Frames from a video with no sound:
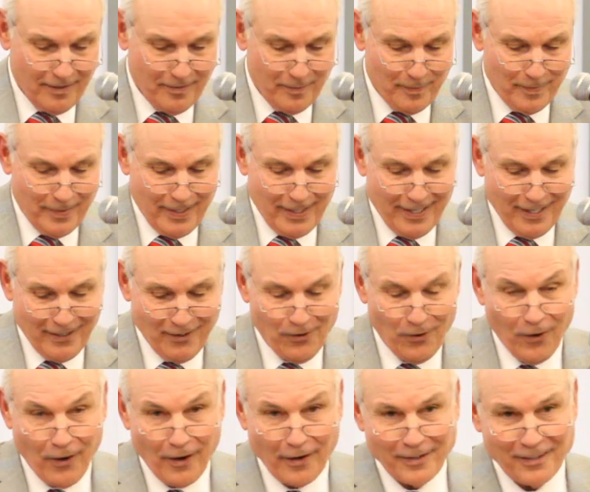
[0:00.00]
My
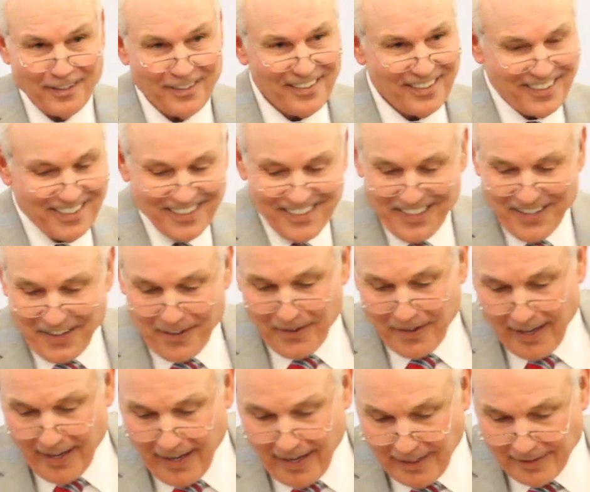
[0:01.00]
Lord.
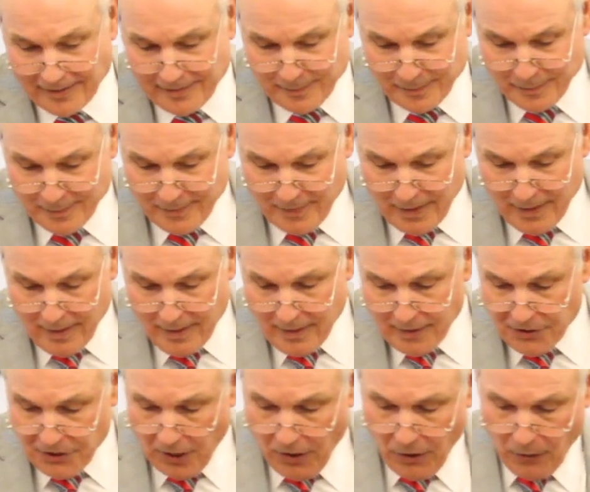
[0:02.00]
Okay?
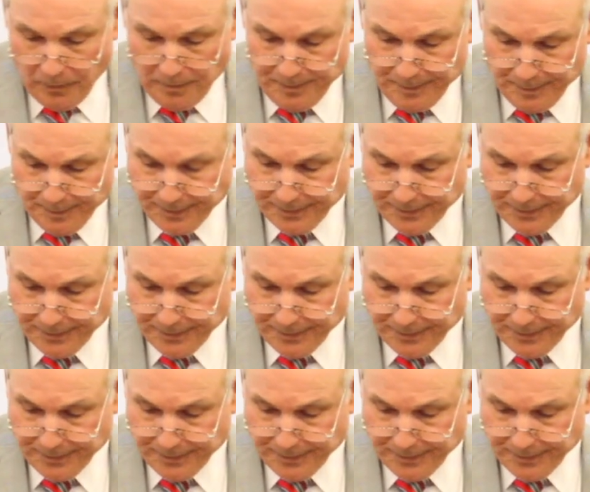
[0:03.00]
So,